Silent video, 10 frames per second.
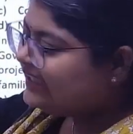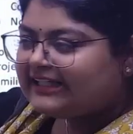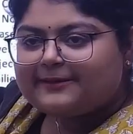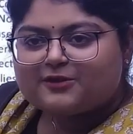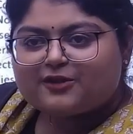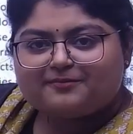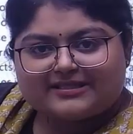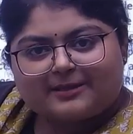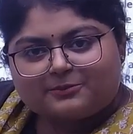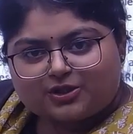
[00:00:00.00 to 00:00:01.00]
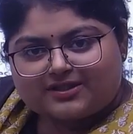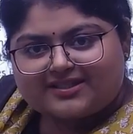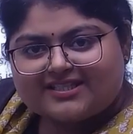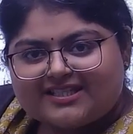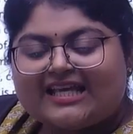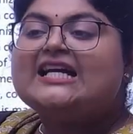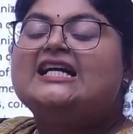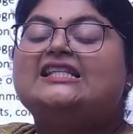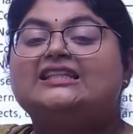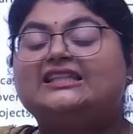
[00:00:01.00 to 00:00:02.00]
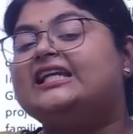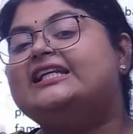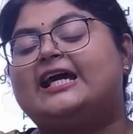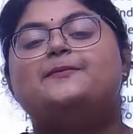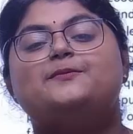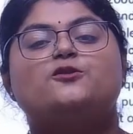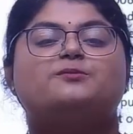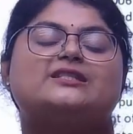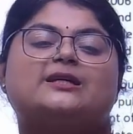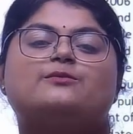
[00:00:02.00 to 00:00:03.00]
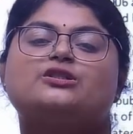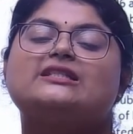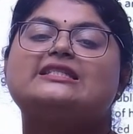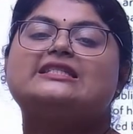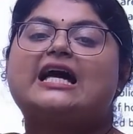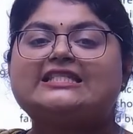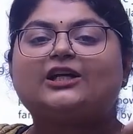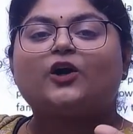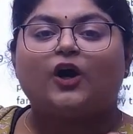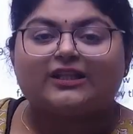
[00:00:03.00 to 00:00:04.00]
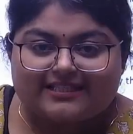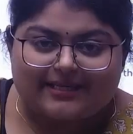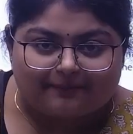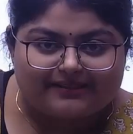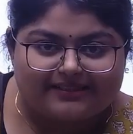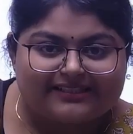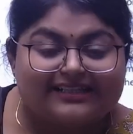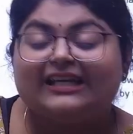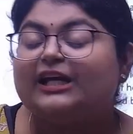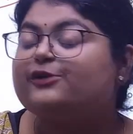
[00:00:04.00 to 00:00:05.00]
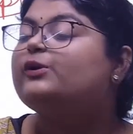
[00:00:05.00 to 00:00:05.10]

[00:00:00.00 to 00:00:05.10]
types of presumptions. The 3 types of presumptions is a concept. It will